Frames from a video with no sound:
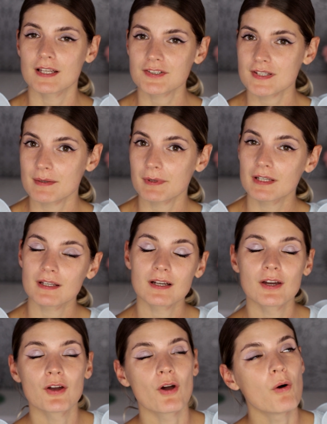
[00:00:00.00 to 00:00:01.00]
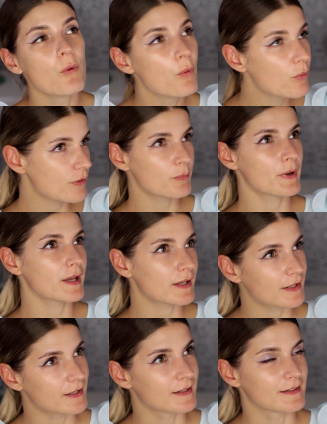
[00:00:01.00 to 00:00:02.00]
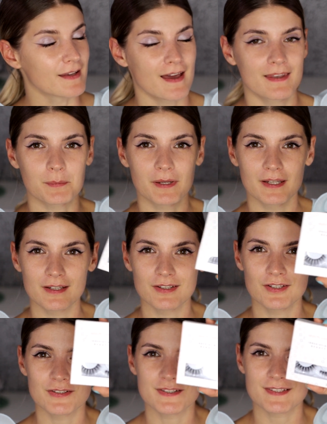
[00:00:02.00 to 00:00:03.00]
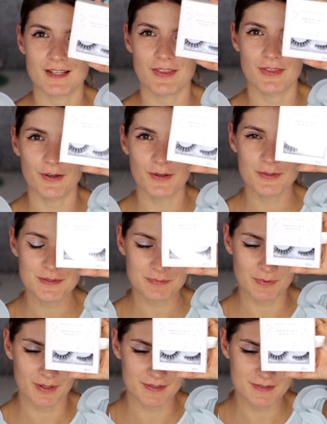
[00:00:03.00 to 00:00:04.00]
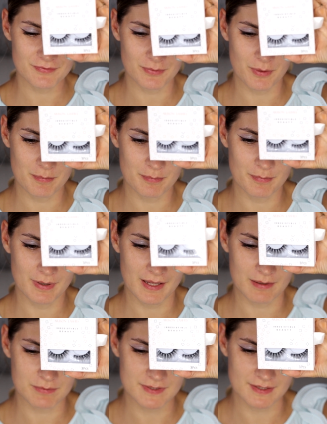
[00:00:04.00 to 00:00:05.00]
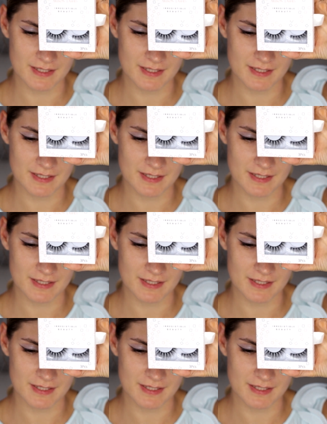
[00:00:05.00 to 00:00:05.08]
lashes, I'm gonna go all the way in, and I'm gonna use those ones from Everyday